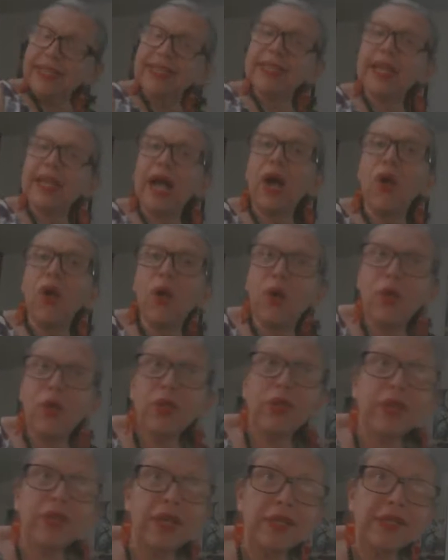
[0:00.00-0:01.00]
a
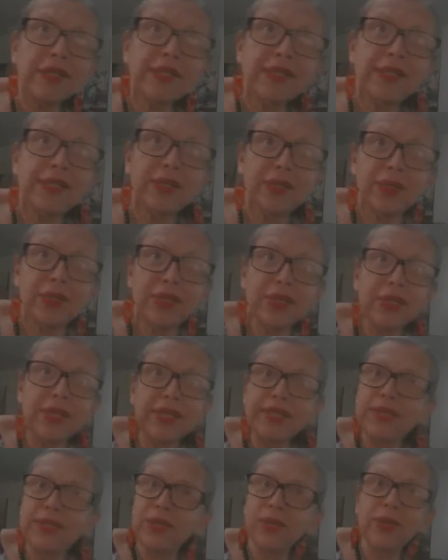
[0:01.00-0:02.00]
whole constitution
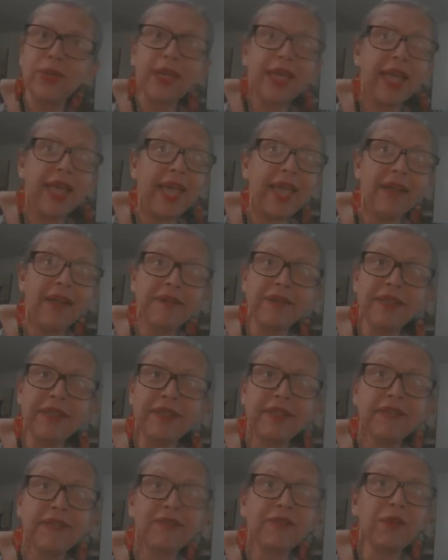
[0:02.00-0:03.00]
and took
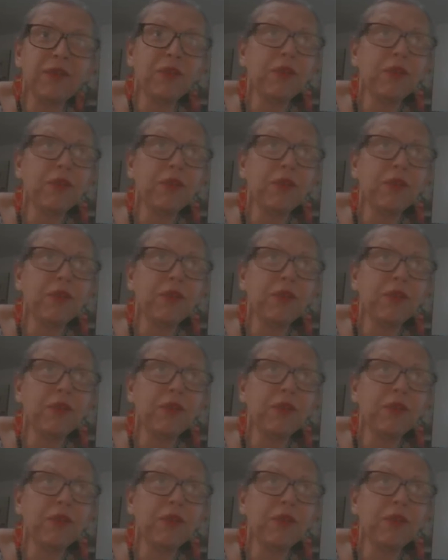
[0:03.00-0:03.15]
everything from the